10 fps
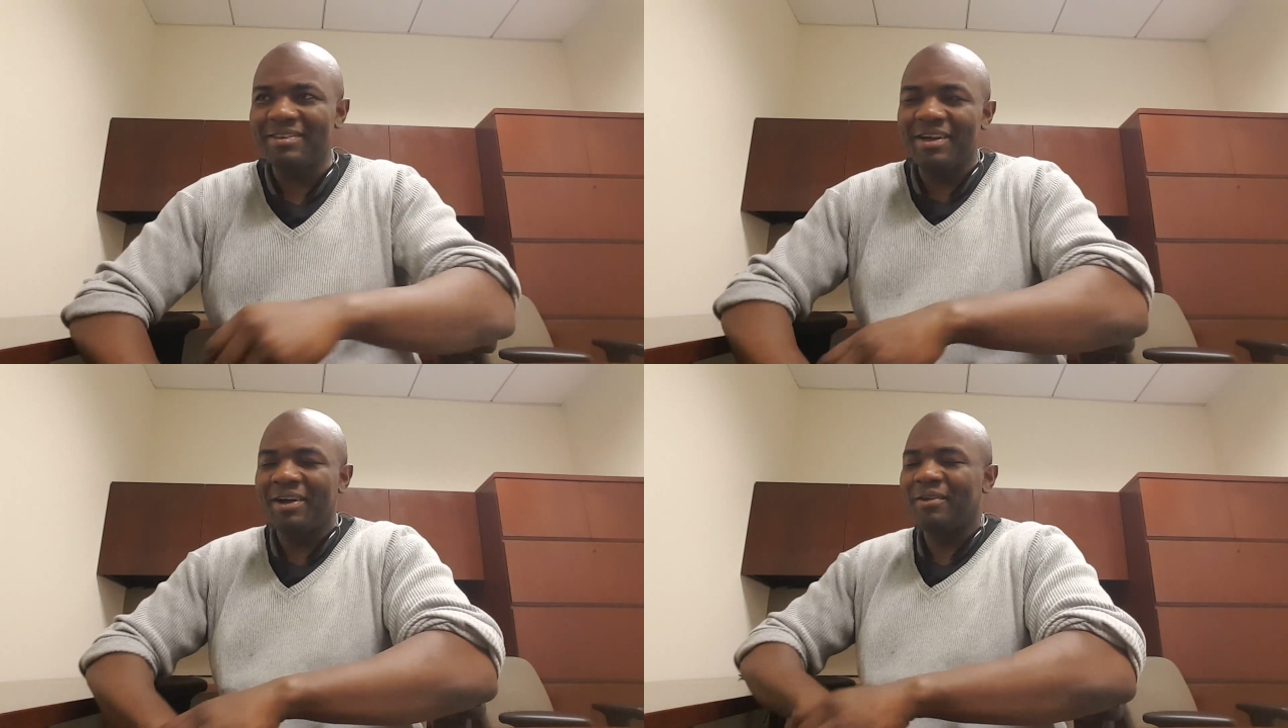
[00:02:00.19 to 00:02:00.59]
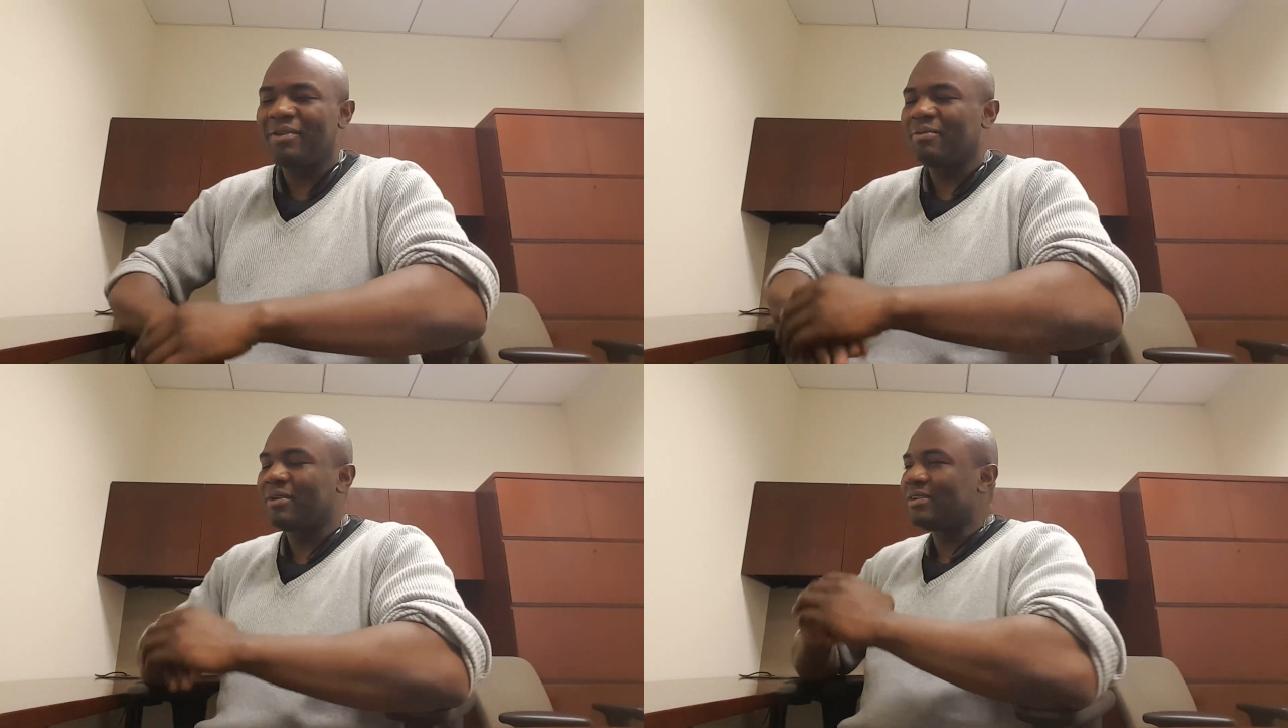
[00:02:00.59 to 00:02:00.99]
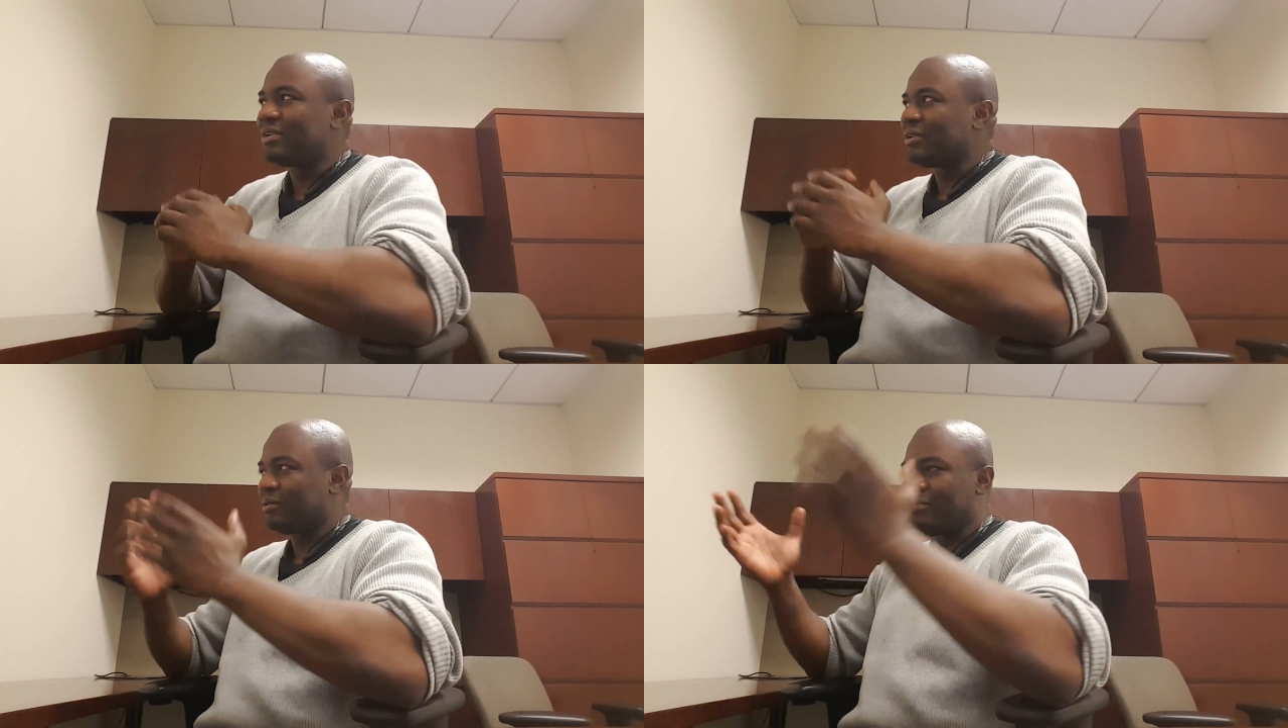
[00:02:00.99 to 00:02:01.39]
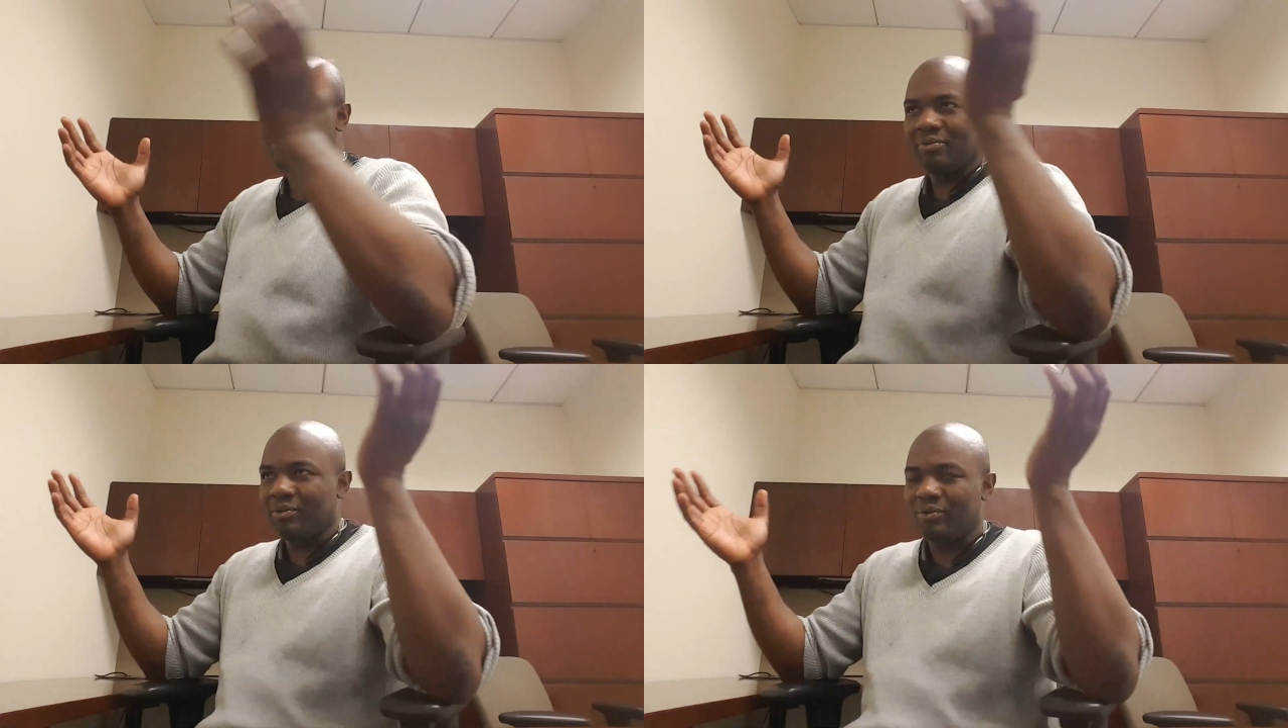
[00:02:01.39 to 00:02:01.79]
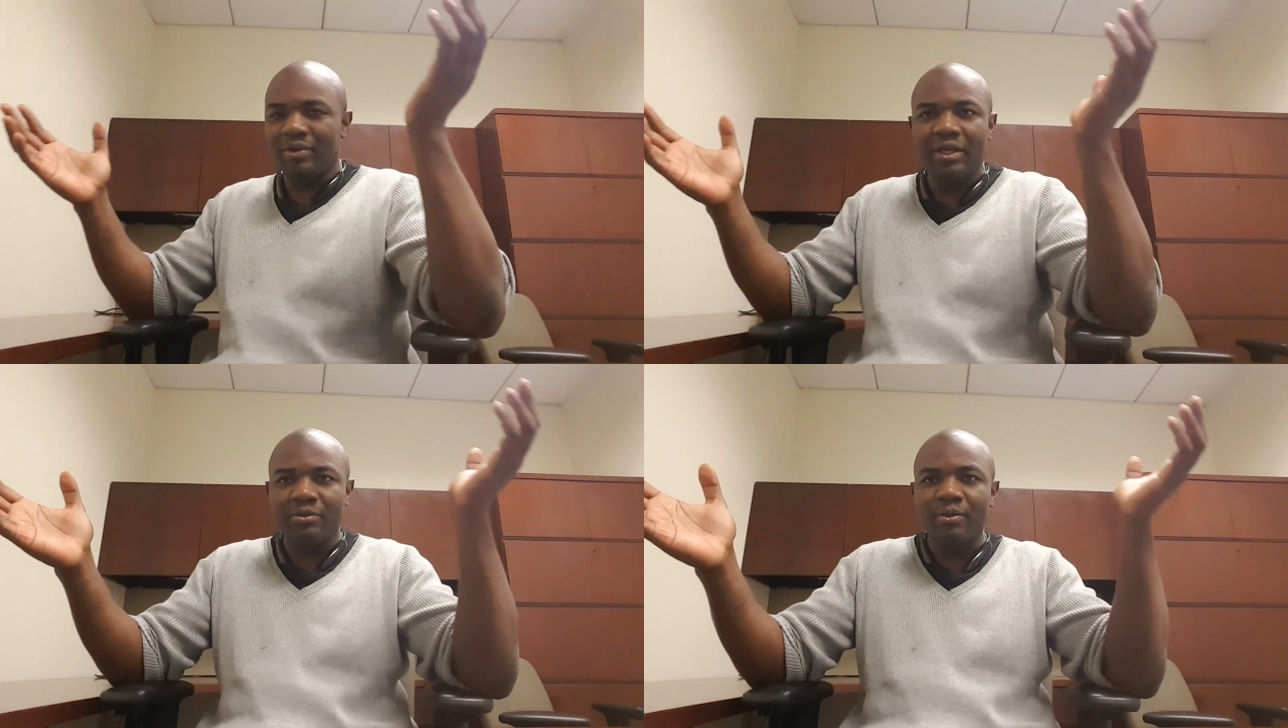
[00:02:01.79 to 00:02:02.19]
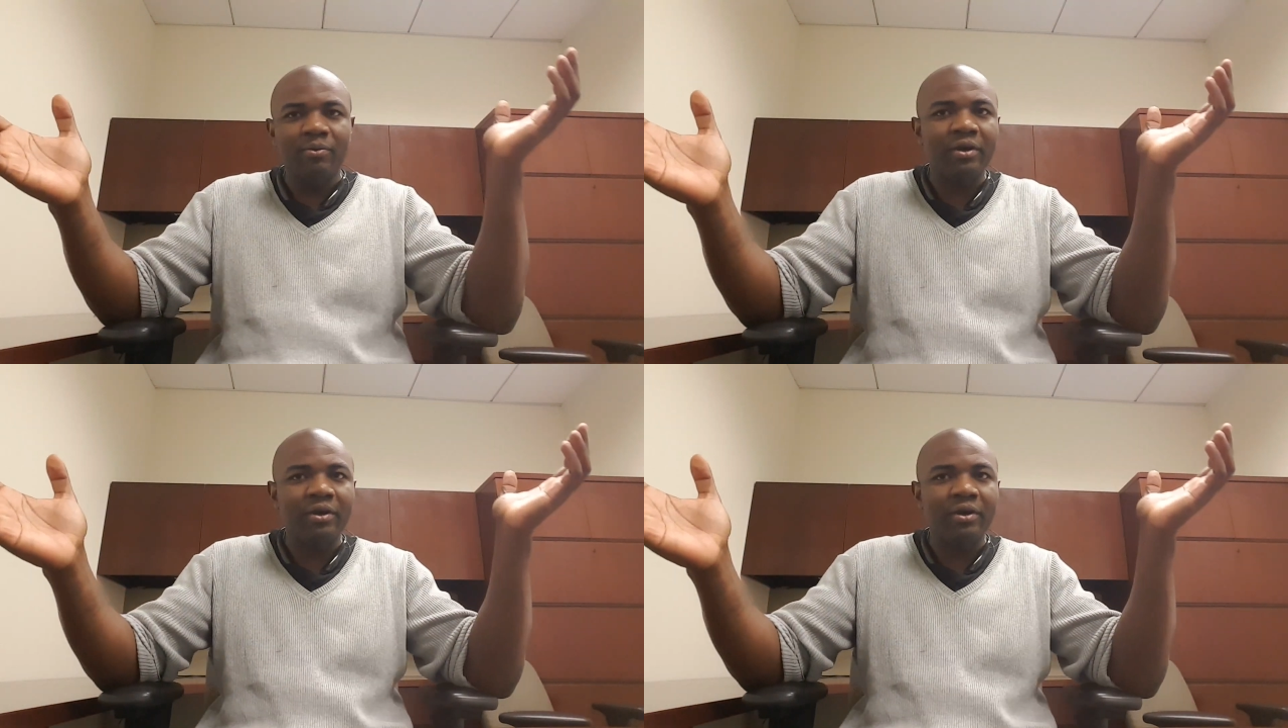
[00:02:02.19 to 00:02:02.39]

Uh, the, you know who he's been